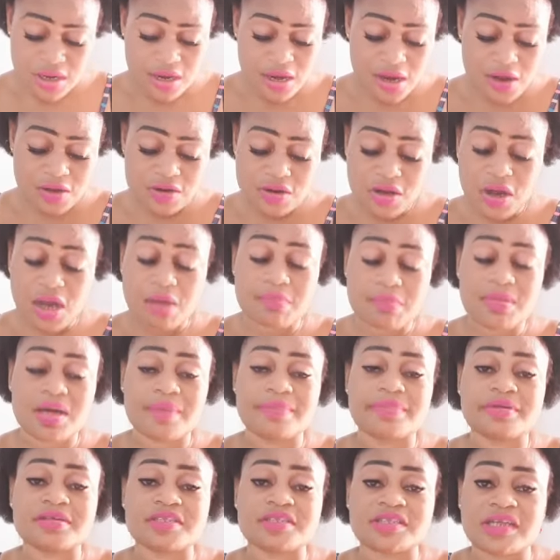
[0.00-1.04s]
I'll not come
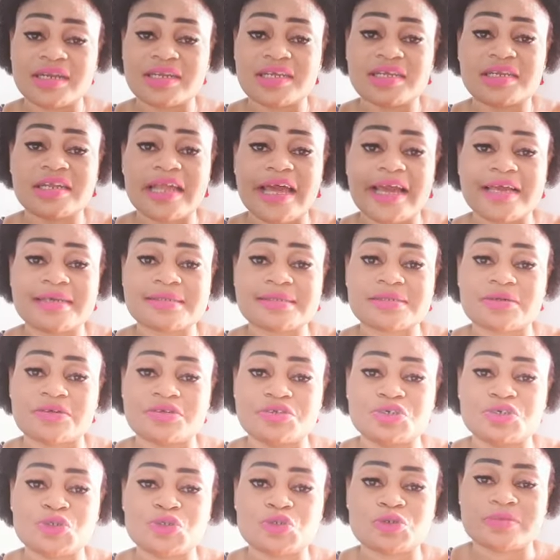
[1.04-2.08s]
and be telling lies on
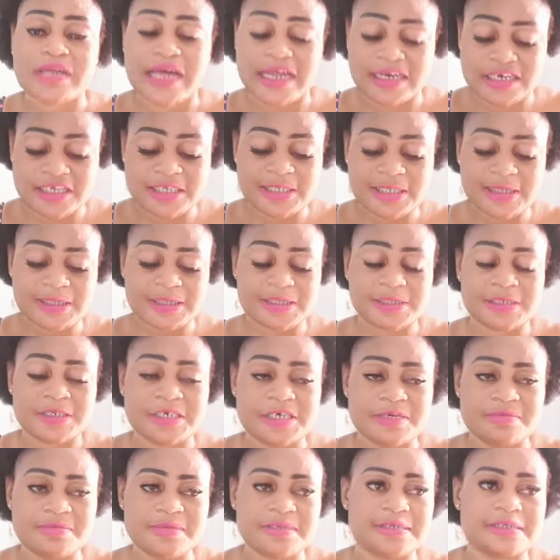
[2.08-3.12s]
YouTube that this
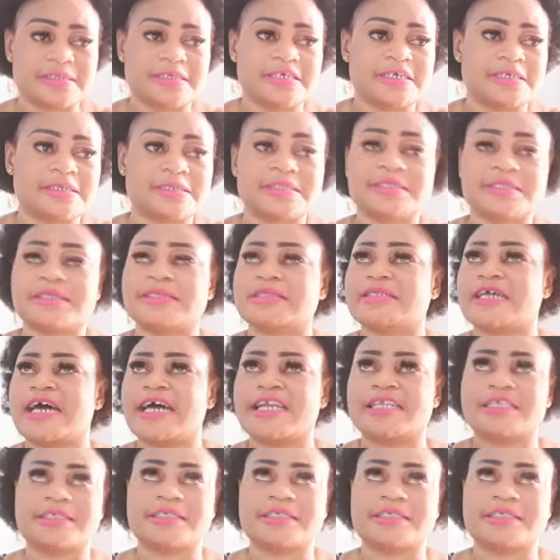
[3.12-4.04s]
cream is this, is that,